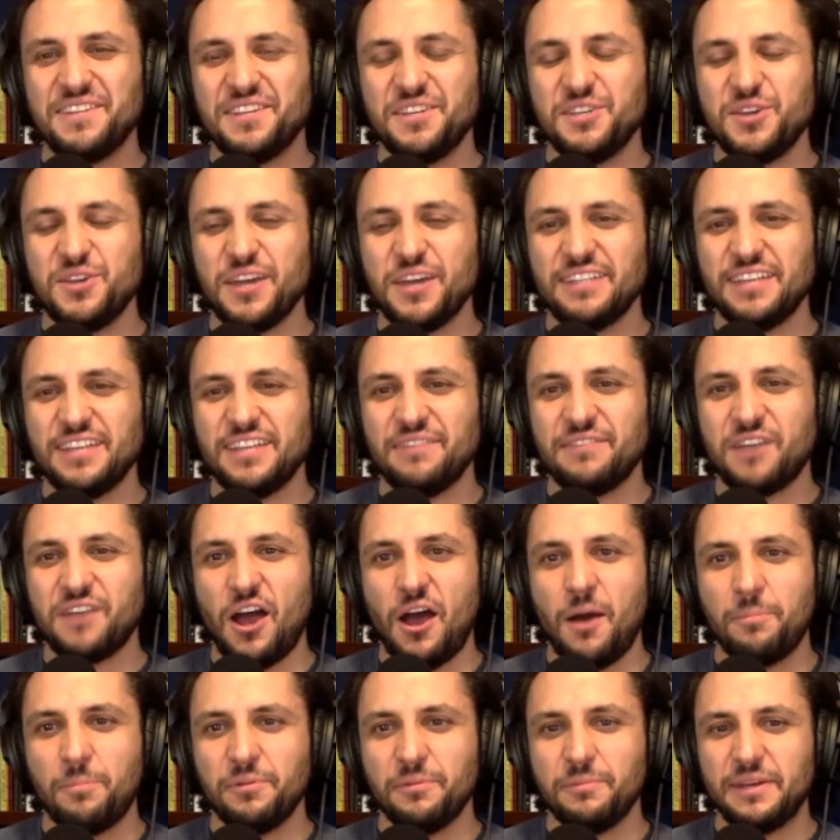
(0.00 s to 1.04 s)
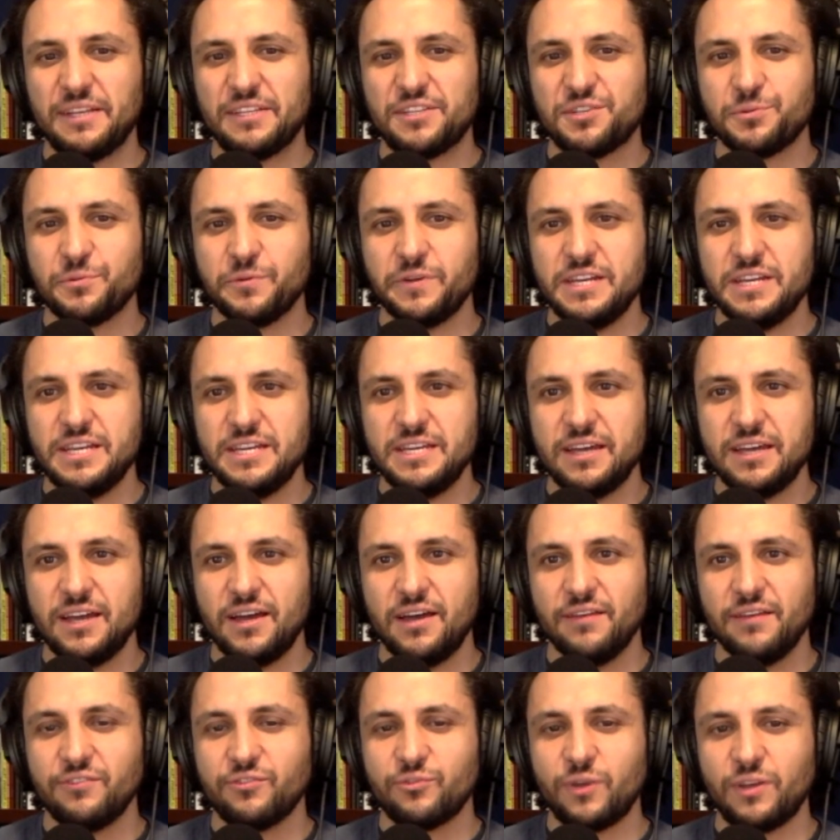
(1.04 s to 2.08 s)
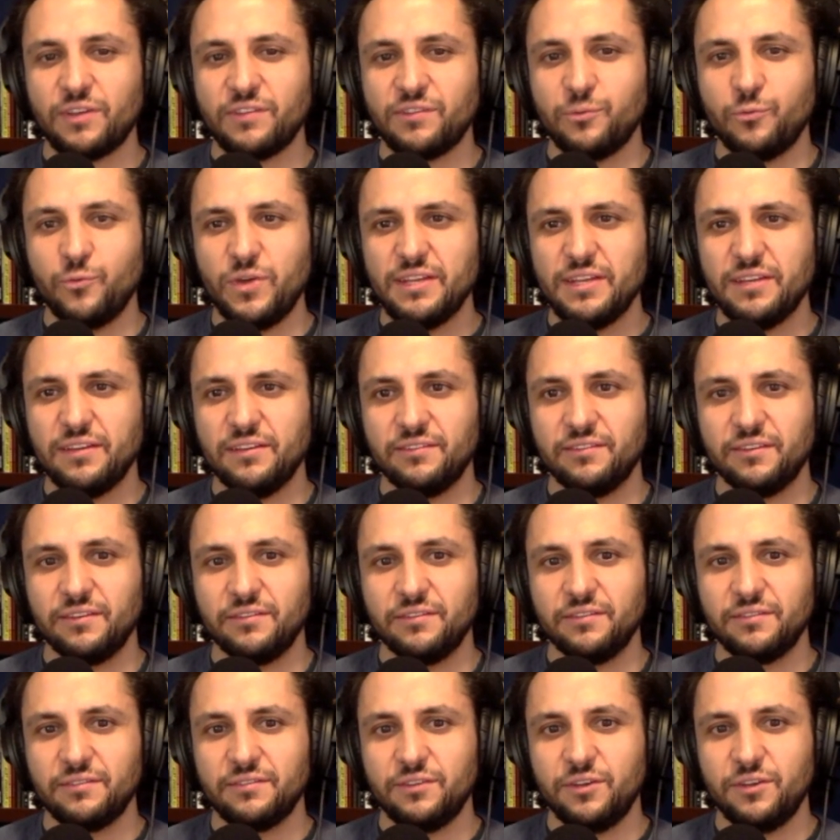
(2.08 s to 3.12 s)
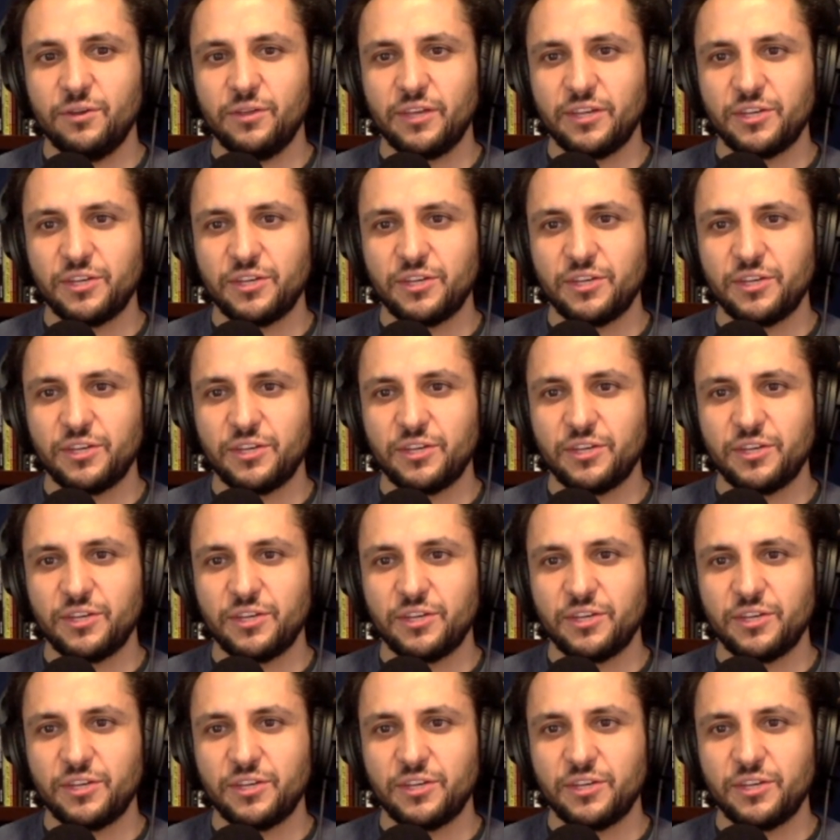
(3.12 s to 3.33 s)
you guys have complementary strengths and weaknesses, you know, like